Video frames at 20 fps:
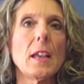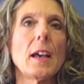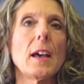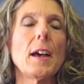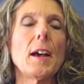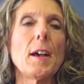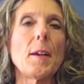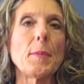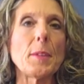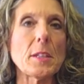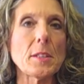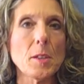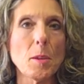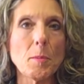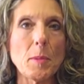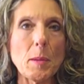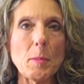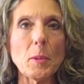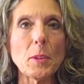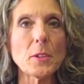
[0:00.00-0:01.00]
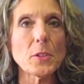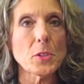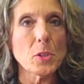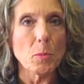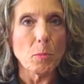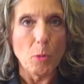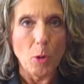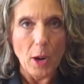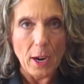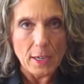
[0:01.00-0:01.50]
Um, and some people are
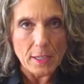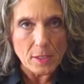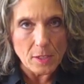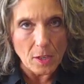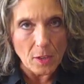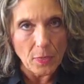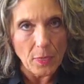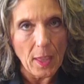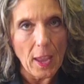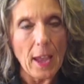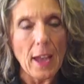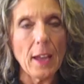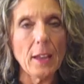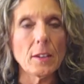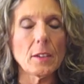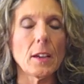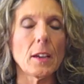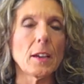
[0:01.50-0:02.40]
surprised at that.